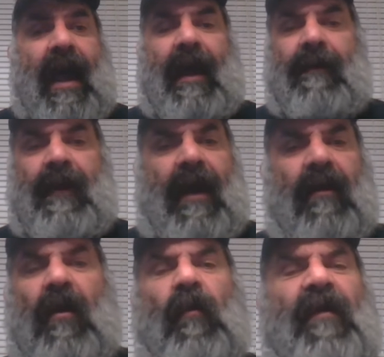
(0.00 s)
I
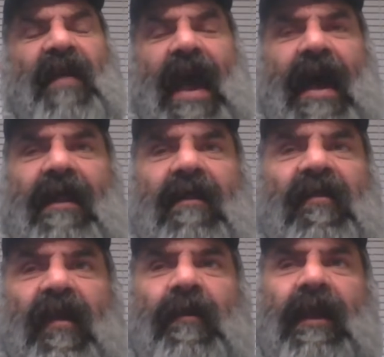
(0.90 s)
I don't know. We've had
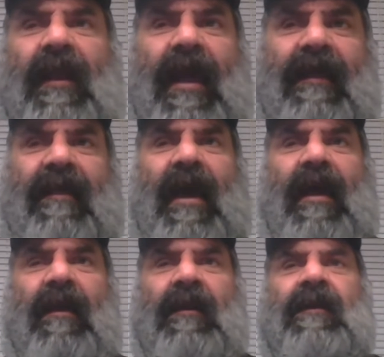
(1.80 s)
something like
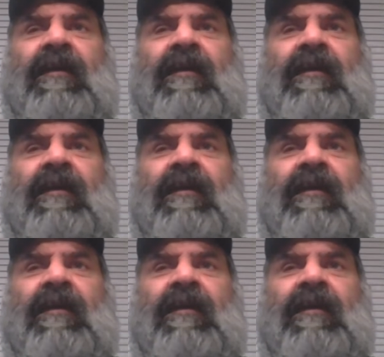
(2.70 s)
that